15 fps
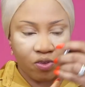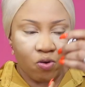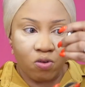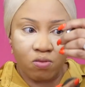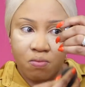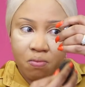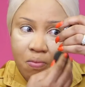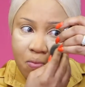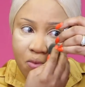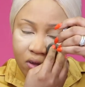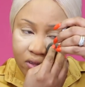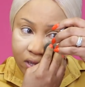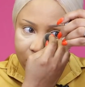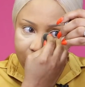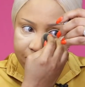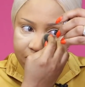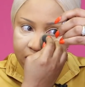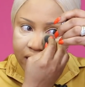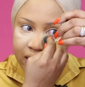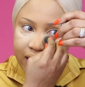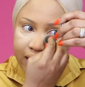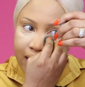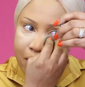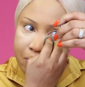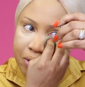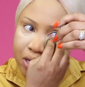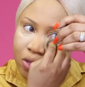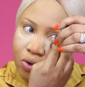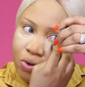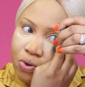own model. Leave the link down
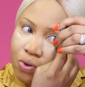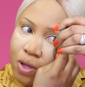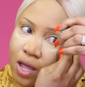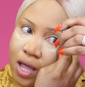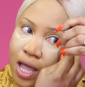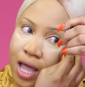below.